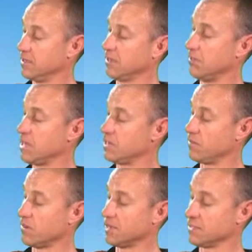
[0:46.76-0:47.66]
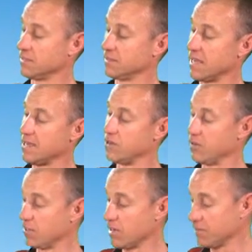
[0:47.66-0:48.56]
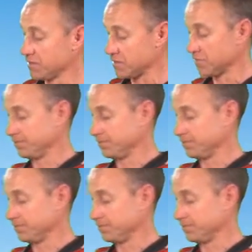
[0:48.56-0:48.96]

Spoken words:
a mesh visor and your earmuffs.